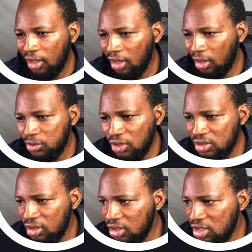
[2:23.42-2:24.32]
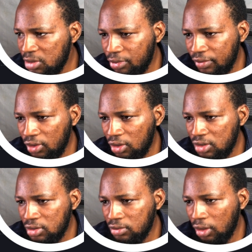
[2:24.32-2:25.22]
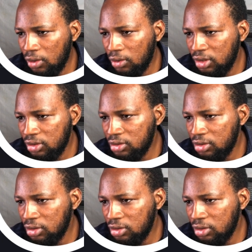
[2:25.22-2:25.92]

I will just delay this previous recording